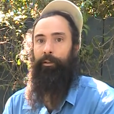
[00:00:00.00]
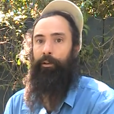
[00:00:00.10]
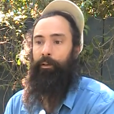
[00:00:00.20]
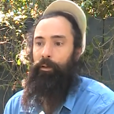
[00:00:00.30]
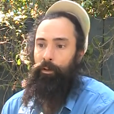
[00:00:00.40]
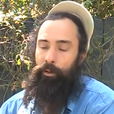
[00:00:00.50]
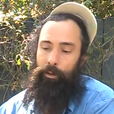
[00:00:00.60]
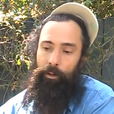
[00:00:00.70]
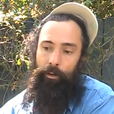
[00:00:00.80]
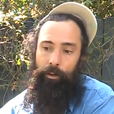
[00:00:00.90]

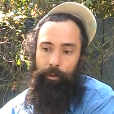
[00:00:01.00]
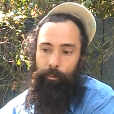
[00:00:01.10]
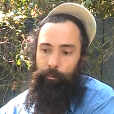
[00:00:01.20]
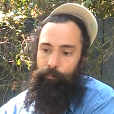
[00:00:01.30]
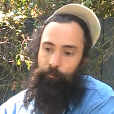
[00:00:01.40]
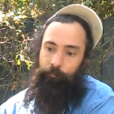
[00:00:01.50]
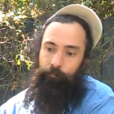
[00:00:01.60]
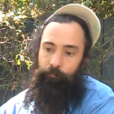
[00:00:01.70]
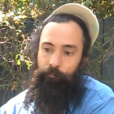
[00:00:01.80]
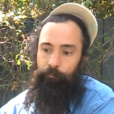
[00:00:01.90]

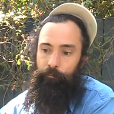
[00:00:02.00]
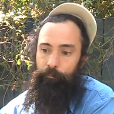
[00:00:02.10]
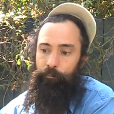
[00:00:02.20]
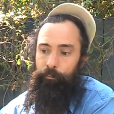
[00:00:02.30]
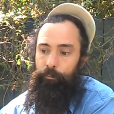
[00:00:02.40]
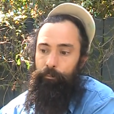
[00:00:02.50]
[no speech]